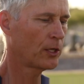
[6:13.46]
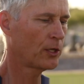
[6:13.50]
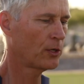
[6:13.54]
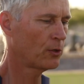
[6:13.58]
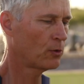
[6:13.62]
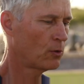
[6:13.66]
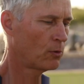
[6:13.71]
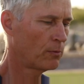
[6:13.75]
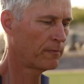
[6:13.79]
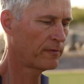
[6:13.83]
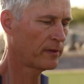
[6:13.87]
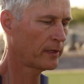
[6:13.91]
You
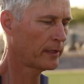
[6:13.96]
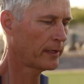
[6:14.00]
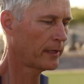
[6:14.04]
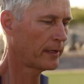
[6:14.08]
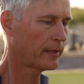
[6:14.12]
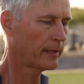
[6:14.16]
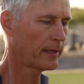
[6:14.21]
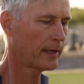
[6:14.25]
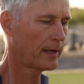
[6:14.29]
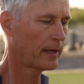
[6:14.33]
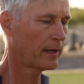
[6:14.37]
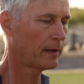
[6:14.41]
know, hopefully
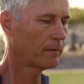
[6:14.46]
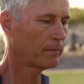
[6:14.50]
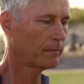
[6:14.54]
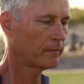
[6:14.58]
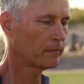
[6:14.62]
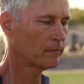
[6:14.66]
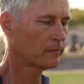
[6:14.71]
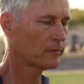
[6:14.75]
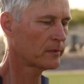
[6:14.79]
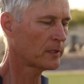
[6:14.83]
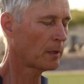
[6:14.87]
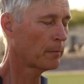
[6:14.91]

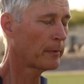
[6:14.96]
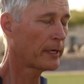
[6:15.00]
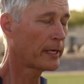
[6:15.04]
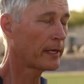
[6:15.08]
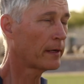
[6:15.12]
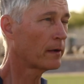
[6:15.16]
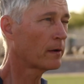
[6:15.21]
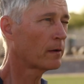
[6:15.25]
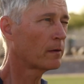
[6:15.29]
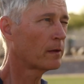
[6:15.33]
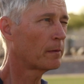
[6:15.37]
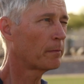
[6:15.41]
somebody
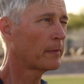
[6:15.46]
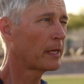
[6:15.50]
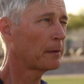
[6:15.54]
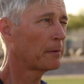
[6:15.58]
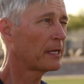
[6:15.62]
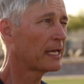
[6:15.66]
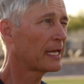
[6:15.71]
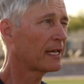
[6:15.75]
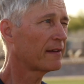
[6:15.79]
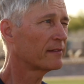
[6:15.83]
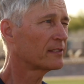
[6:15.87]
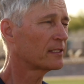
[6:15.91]
here that
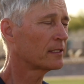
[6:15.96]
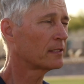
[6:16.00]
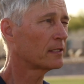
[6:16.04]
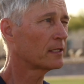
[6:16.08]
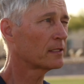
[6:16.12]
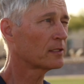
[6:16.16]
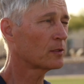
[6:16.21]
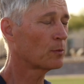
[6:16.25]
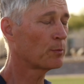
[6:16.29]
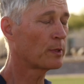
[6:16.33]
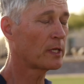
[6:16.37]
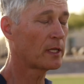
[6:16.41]
maybe has a
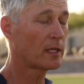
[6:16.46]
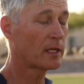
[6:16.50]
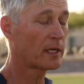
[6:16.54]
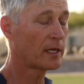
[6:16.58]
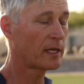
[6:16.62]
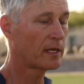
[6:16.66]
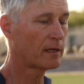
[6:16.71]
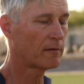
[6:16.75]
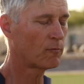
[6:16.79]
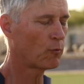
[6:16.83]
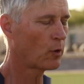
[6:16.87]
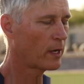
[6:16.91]

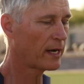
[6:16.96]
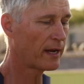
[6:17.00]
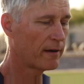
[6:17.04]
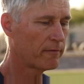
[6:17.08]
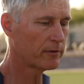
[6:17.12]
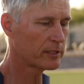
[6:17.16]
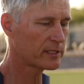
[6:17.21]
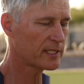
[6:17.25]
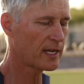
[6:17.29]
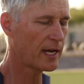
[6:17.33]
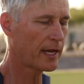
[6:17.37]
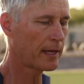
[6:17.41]
disability of
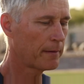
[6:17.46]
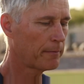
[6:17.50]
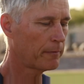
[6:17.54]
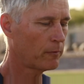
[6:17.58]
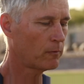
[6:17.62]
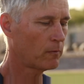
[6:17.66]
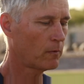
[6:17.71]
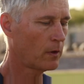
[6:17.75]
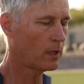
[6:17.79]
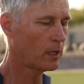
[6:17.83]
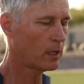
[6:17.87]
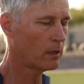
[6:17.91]
whatever type
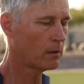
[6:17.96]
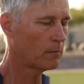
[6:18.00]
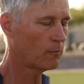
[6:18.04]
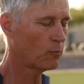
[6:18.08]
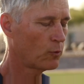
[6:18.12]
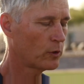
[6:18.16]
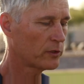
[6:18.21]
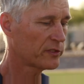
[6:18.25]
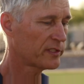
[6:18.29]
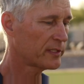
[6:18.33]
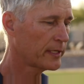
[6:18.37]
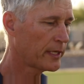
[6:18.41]

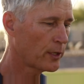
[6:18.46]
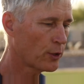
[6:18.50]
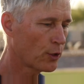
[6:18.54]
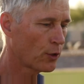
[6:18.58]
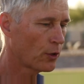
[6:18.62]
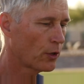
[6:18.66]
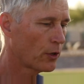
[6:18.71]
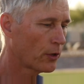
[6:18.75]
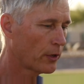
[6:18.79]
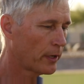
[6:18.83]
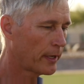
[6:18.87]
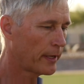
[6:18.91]
will see
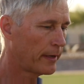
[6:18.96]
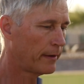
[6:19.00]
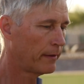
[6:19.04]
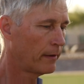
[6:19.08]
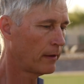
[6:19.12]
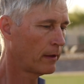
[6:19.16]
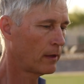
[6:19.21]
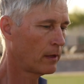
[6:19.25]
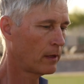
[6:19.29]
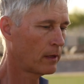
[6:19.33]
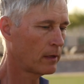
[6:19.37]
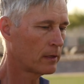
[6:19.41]
her and
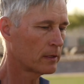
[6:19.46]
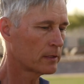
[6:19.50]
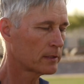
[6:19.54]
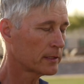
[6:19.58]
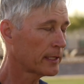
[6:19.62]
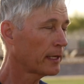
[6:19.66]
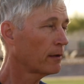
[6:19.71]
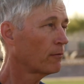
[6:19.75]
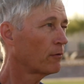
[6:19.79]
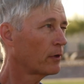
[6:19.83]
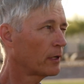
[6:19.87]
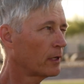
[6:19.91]

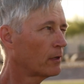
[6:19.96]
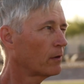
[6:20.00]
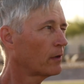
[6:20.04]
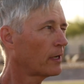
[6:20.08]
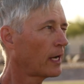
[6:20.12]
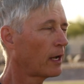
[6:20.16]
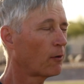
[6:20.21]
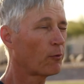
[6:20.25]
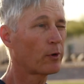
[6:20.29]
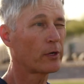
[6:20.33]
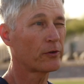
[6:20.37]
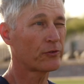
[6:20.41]
say, well, you know
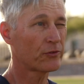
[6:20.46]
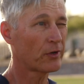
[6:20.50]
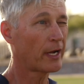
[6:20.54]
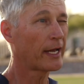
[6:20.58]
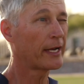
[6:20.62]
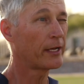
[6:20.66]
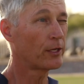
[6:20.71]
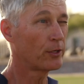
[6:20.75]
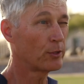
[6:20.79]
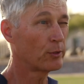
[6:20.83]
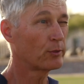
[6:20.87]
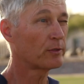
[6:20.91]
what, I want to
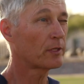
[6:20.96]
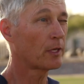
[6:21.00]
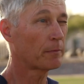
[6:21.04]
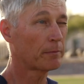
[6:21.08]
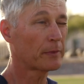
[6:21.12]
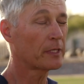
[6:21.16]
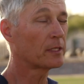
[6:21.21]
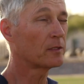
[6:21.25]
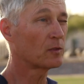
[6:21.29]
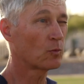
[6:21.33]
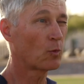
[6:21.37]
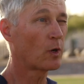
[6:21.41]
try to do
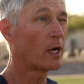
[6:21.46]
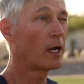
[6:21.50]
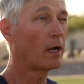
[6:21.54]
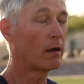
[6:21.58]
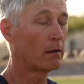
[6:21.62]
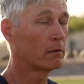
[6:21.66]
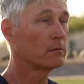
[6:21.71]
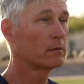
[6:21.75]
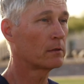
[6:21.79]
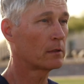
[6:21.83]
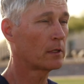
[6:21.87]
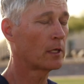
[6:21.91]
something as
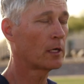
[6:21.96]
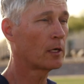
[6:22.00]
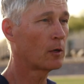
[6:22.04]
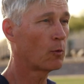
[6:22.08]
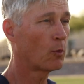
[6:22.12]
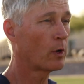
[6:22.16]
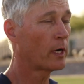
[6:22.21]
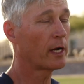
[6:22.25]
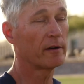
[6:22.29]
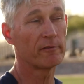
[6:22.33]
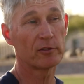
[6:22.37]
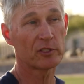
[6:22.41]
well, you know,
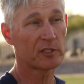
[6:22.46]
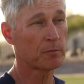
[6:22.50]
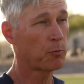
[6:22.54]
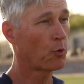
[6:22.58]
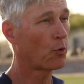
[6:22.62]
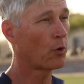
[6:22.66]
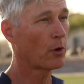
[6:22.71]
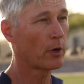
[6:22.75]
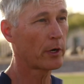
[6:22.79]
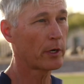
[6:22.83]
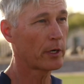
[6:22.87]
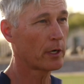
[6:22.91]
whatever
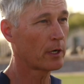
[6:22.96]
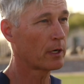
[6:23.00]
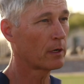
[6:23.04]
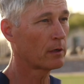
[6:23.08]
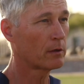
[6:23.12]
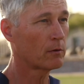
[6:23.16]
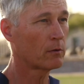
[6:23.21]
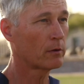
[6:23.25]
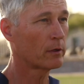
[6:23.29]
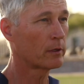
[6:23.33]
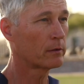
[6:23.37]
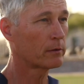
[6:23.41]
sport
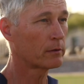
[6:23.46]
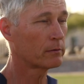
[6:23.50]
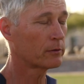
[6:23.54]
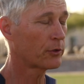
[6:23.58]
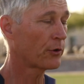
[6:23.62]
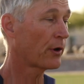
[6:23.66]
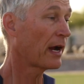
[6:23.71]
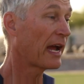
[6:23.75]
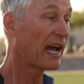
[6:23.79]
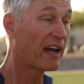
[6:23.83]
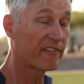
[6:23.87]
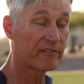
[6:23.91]
or
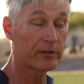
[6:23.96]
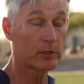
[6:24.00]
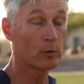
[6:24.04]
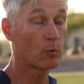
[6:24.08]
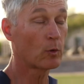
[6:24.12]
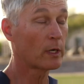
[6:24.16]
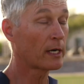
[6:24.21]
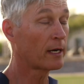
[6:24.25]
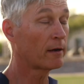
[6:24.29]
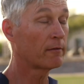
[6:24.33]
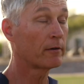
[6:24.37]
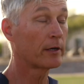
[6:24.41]
craft or
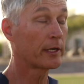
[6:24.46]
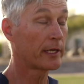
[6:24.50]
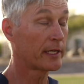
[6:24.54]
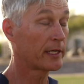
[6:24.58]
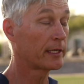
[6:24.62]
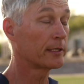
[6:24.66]
whatever it